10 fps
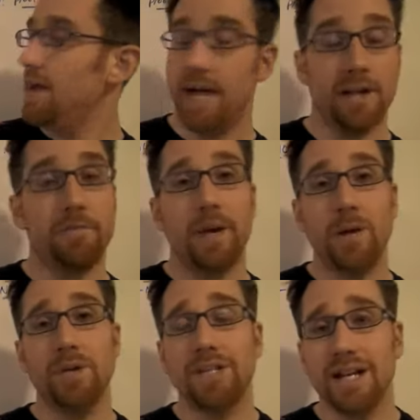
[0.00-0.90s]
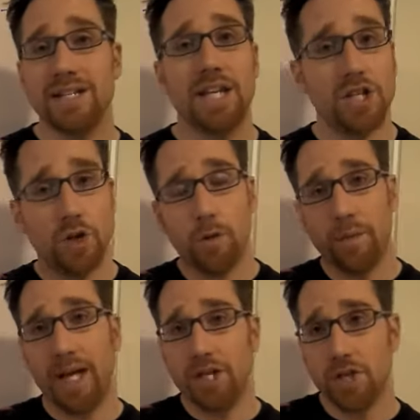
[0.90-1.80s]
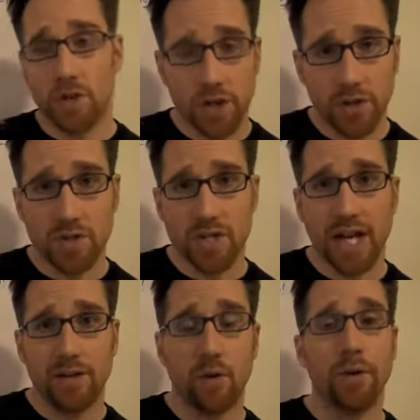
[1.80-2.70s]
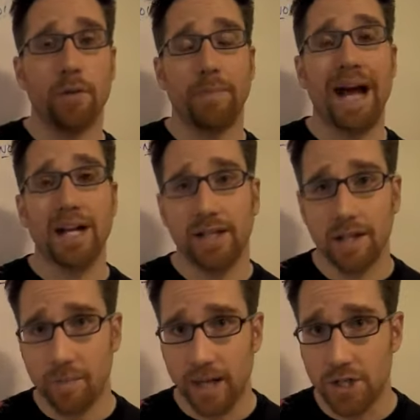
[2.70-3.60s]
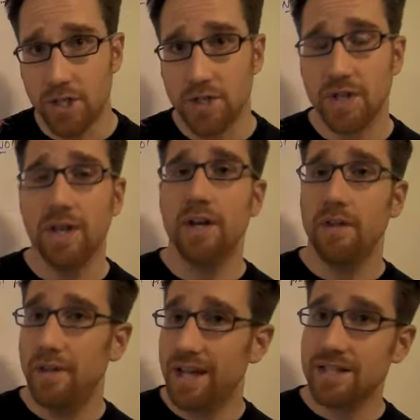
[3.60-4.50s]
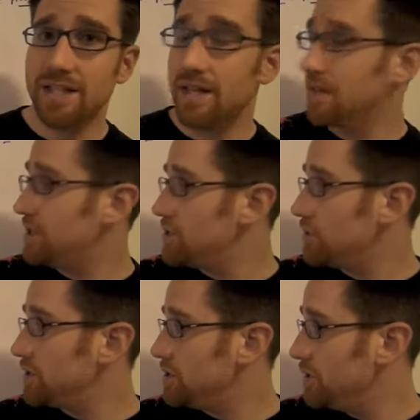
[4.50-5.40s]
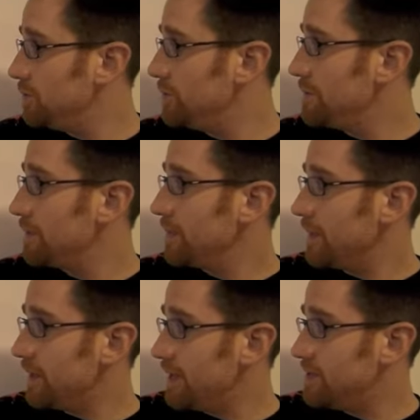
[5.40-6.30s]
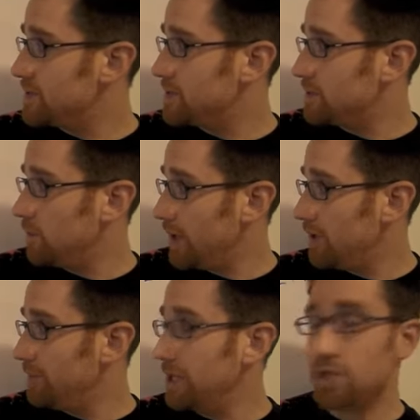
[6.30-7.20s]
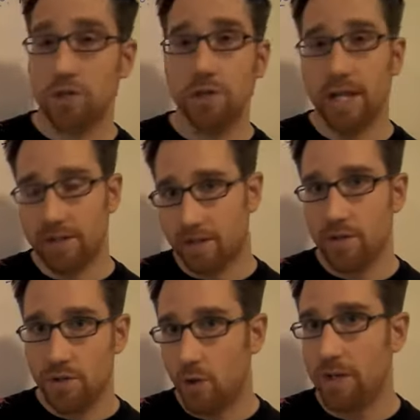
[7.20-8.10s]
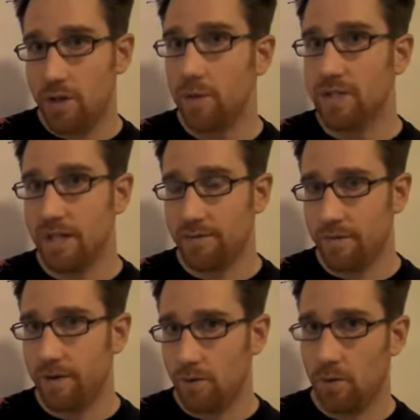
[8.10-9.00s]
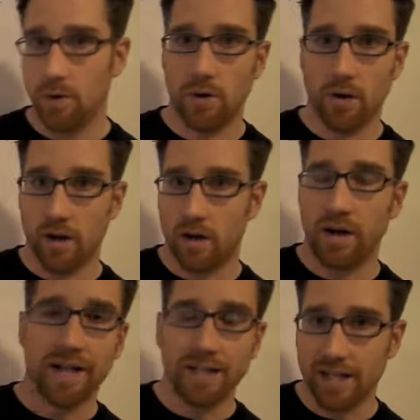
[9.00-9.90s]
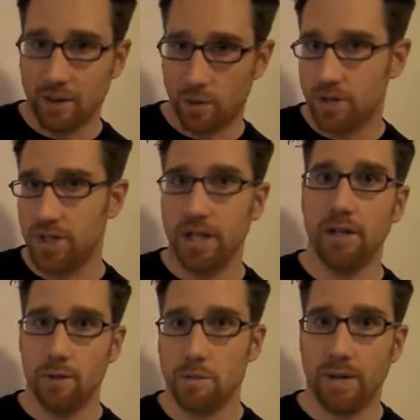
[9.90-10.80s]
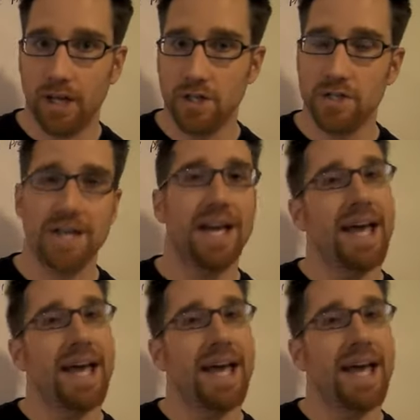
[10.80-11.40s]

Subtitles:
And if Penguin does hit your pages on your site or your backlink pages, the next thing that you can do is, well, make sure that there's no keyword stuffing or hidden keywords on any of those pages.